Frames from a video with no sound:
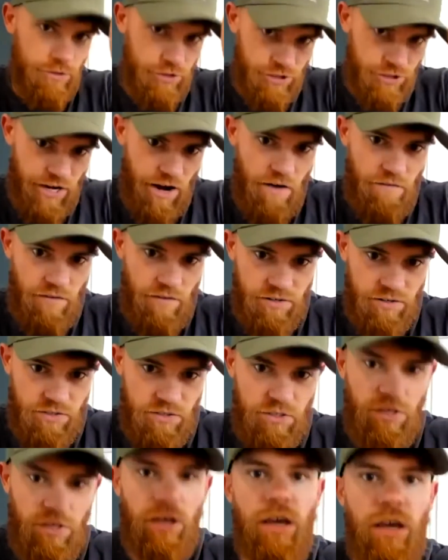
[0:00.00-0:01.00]
or
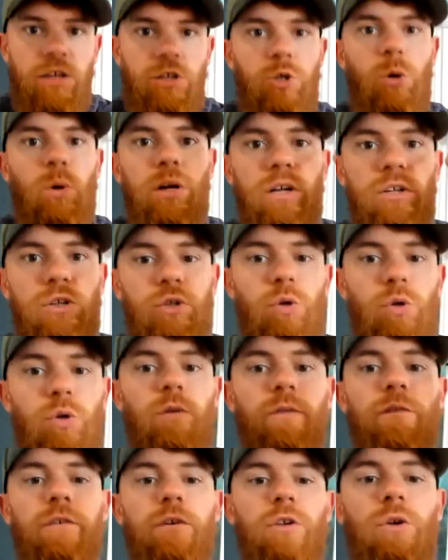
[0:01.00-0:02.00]
service is going to do
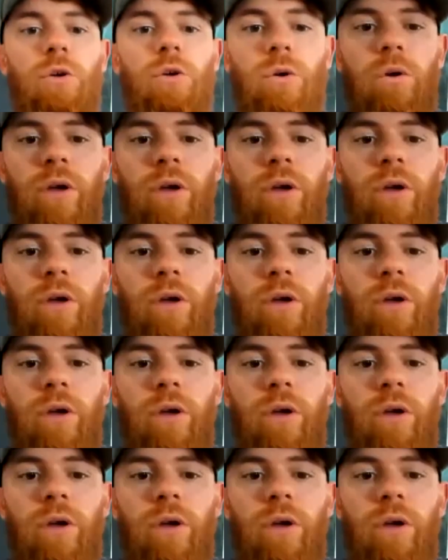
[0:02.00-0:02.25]
for you,